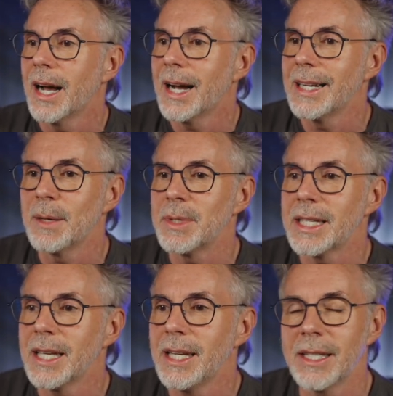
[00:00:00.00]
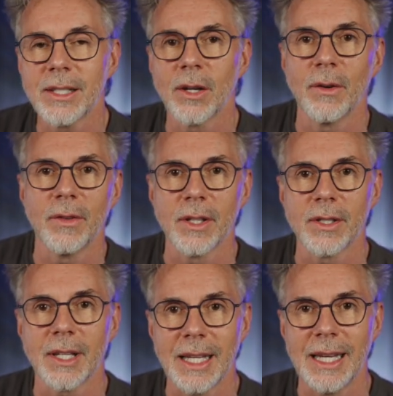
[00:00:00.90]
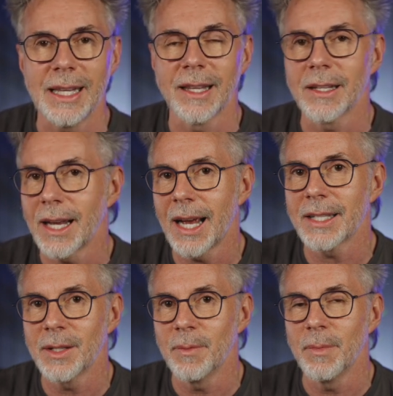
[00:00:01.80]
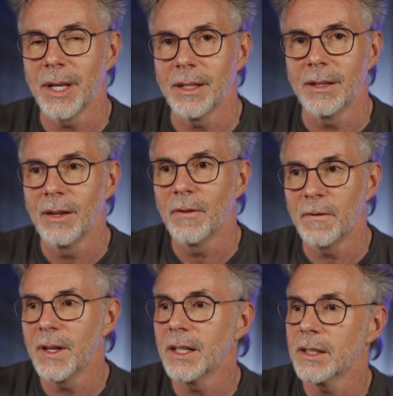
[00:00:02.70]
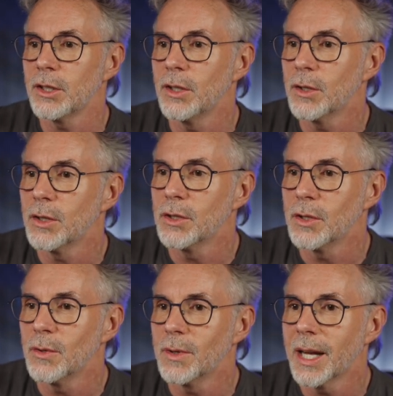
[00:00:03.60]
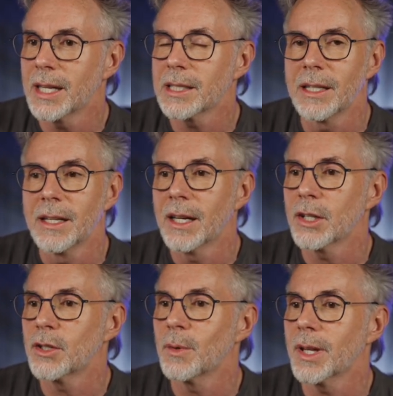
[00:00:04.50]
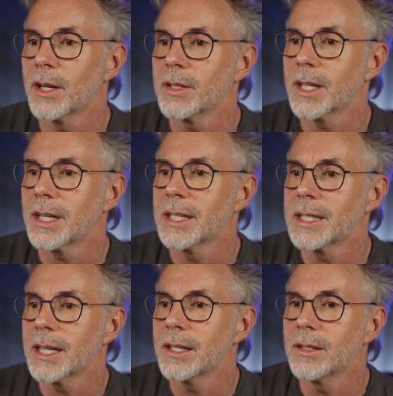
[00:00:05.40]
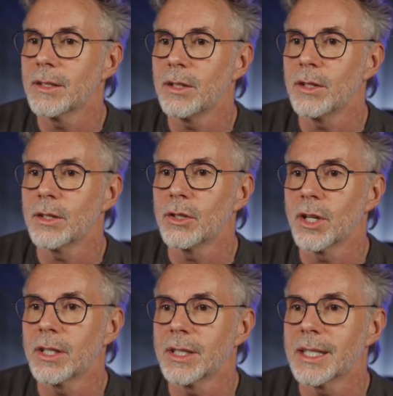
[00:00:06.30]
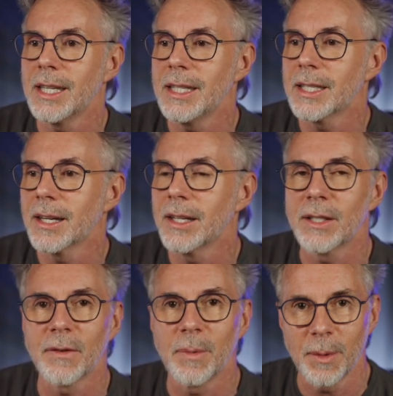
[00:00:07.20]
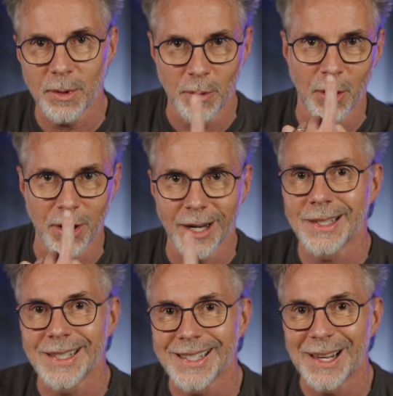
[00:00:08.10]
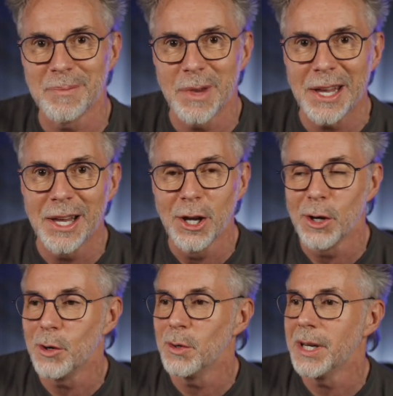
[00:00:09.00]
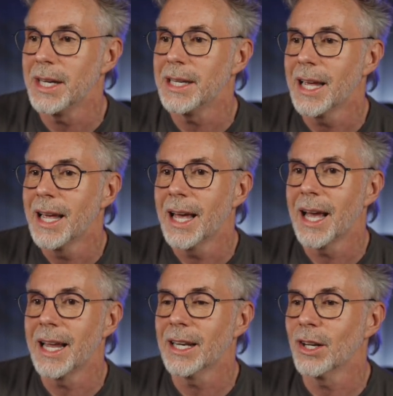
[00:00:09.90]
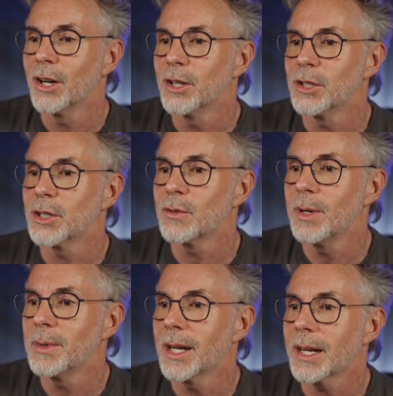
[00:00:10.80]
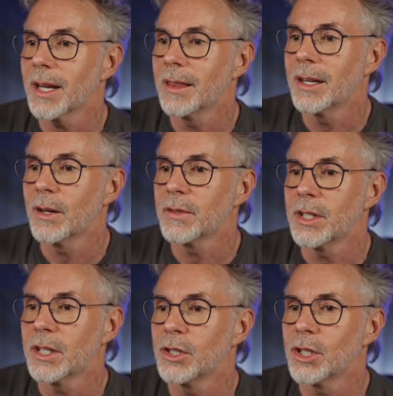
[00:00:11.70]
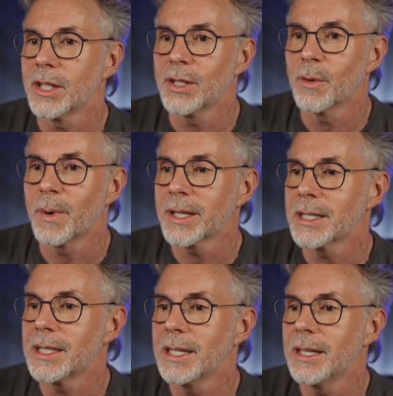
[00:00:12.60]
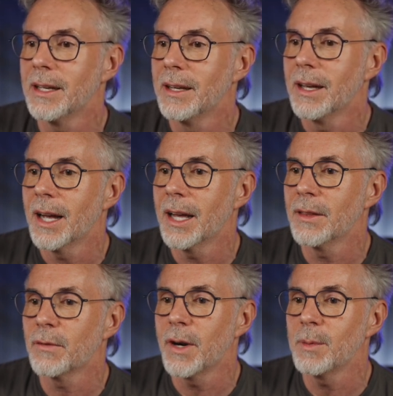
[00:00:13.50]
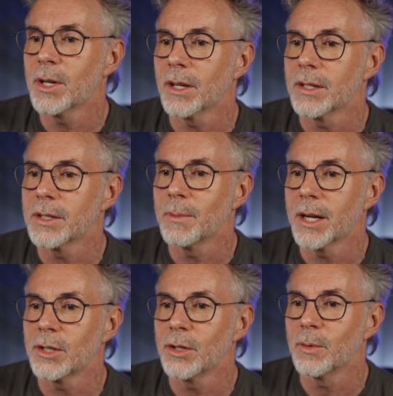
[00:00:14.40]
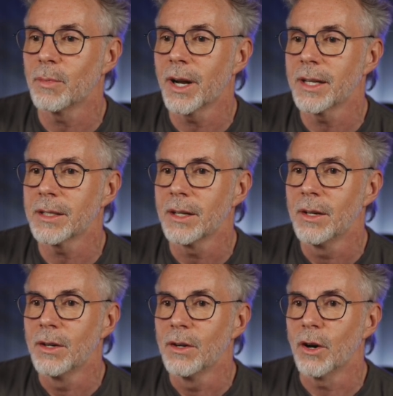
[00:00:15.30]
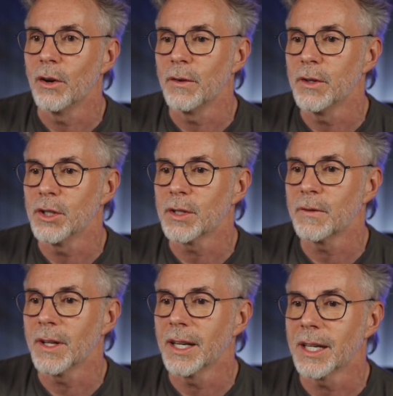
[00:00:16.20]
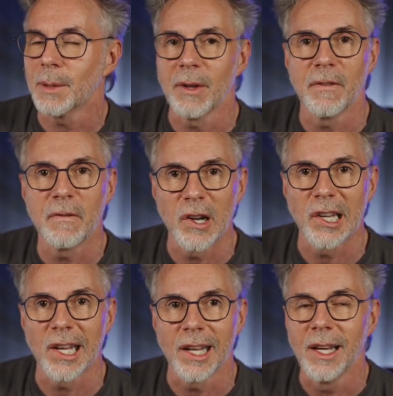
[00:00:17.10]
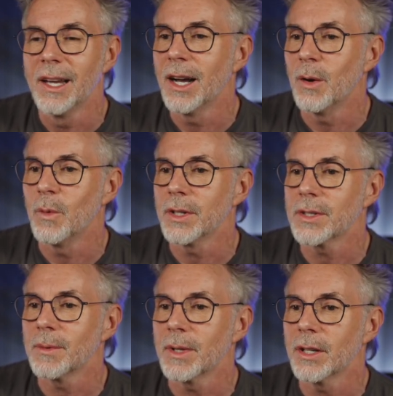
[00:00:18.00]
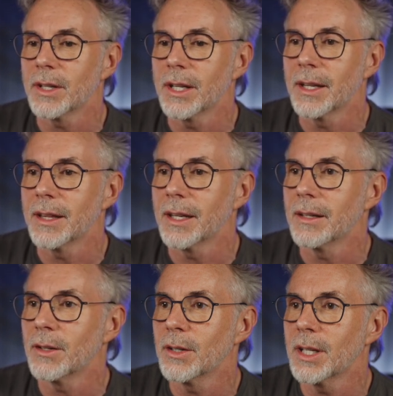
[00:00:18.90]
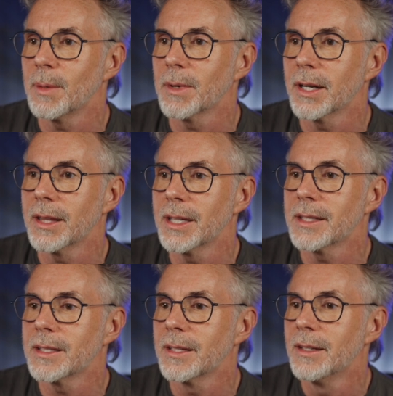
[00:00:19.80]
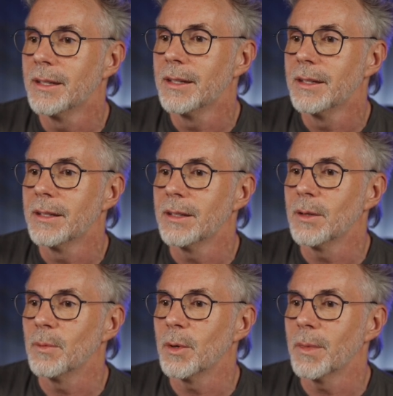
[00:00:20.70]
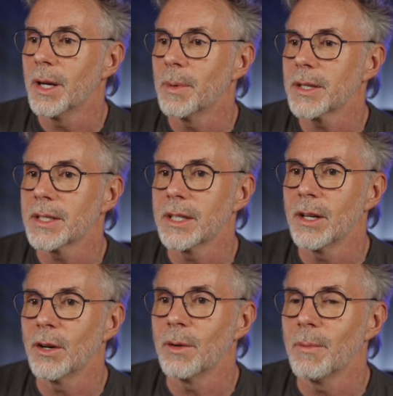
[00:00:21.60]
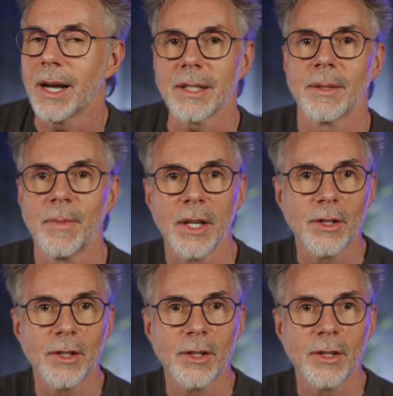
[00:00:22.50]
Hide empty keys, so if there's a key that hasn't been filled, you can do that. I'll show what that looks like in a second. You can change the key size for people who wear glasses like me who need a larger Stream Deck, and then obviously you can change the opacity and the frame color to match your brand, or if you just feel a little bit funky and want something looking like that. I'm going to keep it like this, put my opacity on max.